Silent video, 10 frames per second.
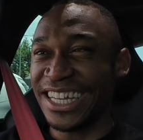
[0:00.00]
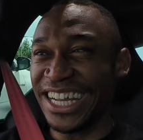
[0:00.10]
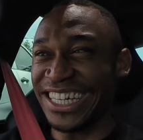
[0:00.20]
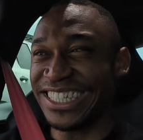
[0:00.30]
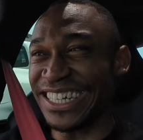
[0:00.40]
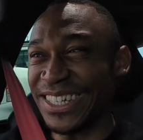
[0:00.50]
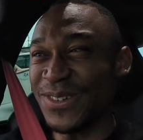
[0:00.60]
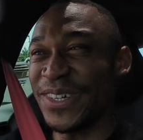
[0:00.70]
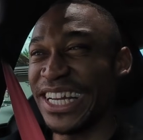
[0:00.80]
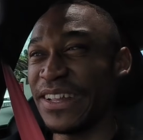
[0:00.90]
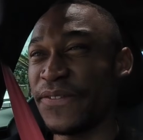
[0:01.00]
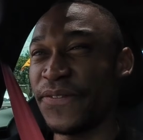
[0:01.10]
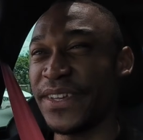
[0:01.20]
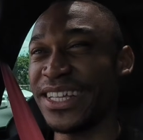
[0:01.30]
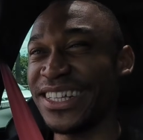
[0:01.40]
It didn't really
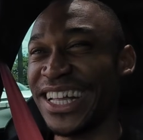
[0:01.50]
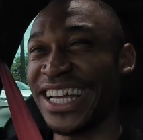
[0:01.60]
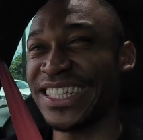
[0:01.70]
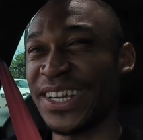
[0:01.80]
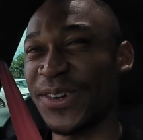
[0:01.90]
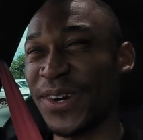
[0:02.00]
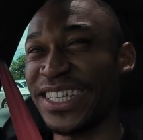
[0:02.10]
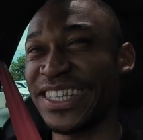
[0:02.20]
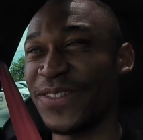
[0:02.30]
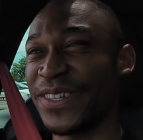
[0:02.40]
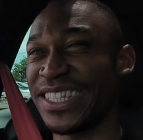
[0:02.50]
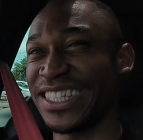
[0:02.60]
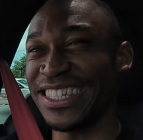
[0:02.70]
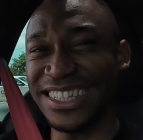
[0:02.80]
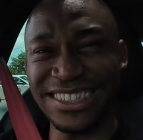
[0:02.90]
feel as aggressive as
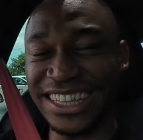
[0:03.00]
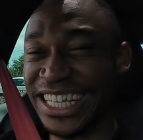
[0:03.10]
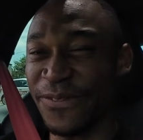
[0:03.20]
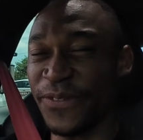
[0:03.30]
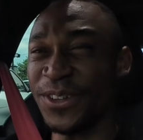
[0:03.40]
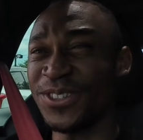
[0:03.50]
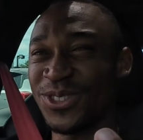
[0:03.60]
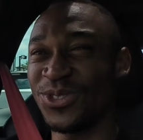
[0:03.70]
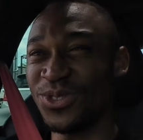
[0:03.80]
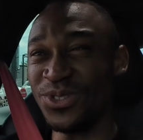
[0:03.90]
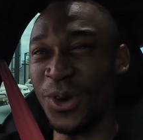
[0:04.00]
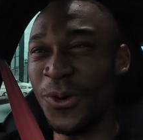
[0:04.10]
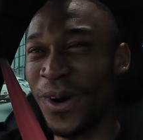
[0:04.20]
this. This thing feels so